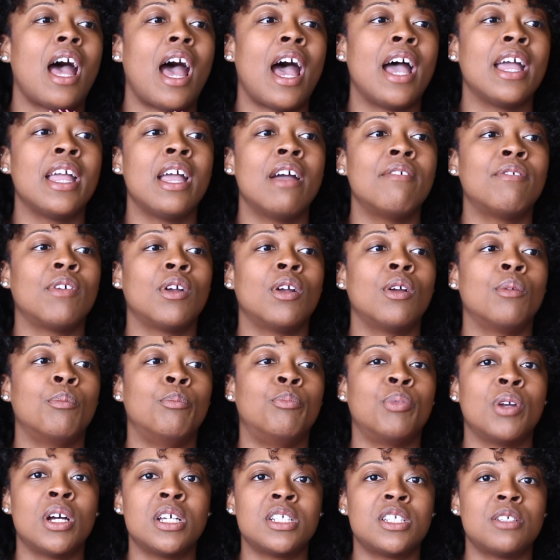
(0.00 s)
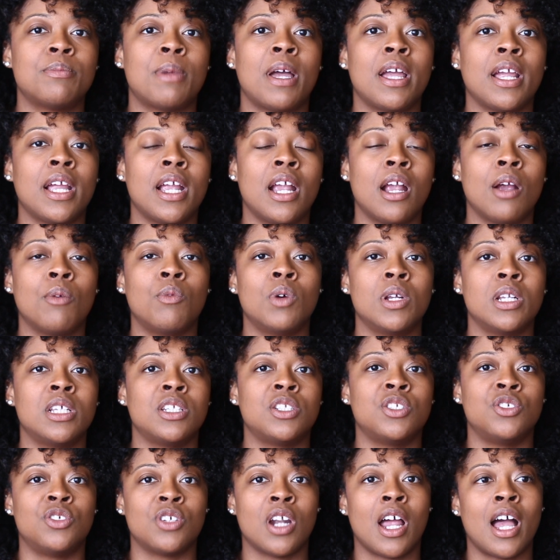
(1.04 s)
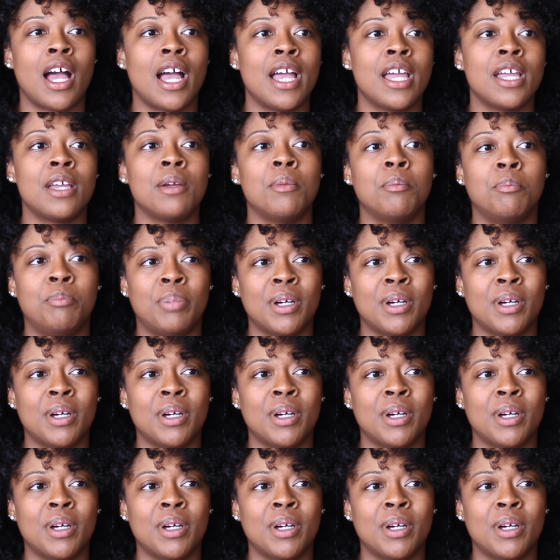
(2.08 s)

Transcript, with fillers: I ever brush my hair when it's dry,